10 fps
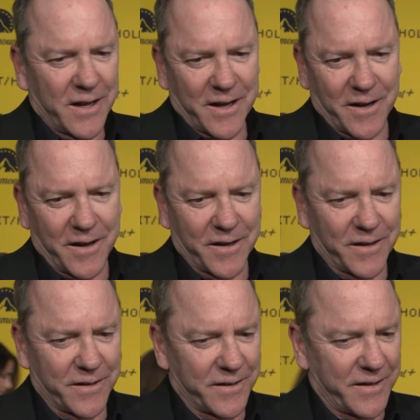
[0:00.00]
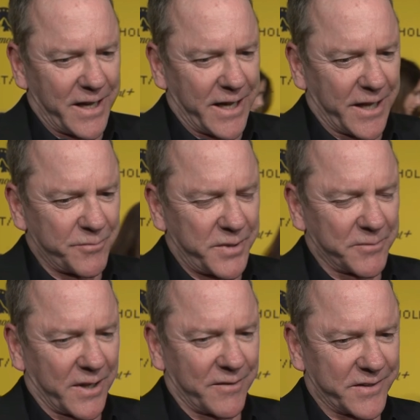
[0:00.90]
Uh, and
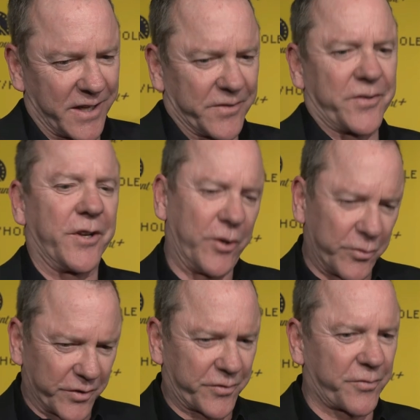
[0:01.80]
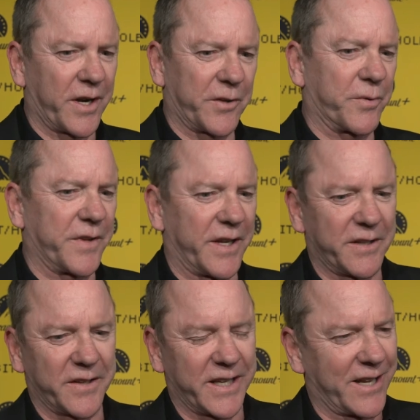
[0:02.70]
people have a tendency to use this phrase when
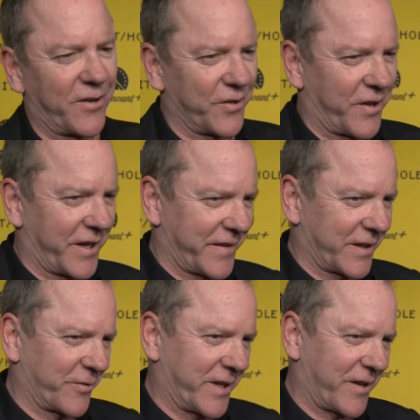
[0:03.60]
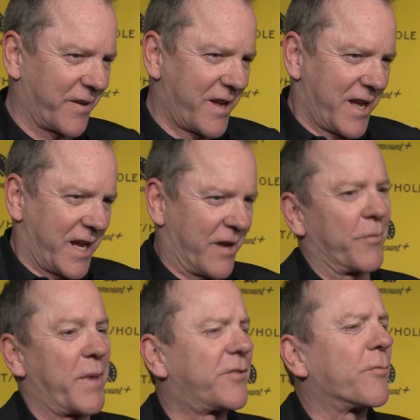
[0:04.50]
they, they get online and they go down
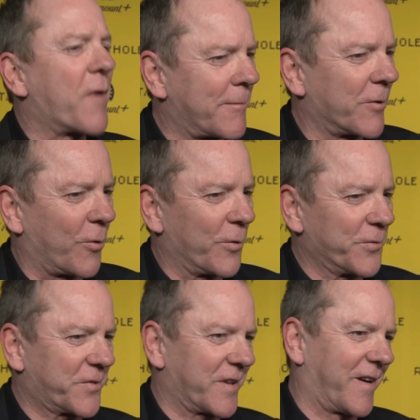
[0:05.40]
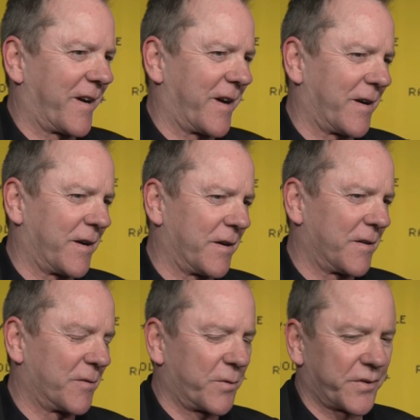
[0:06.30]
information rabbit holes,
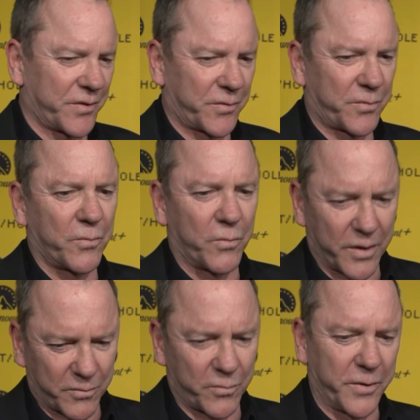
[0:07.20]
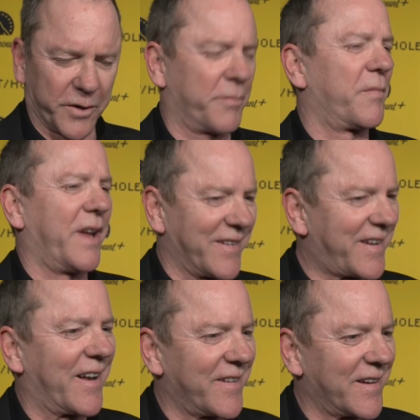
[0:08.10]
uh, which is what we're
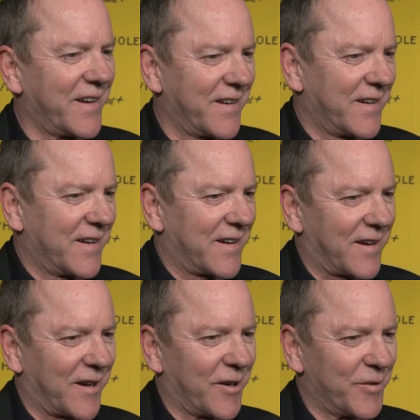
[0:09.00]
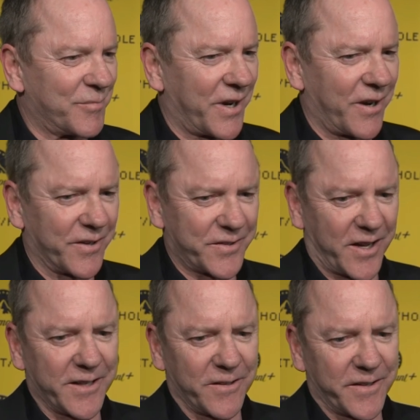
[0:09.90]
intending uh, by our
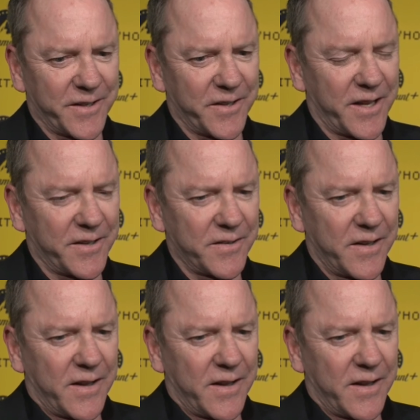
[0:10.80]
title. And, and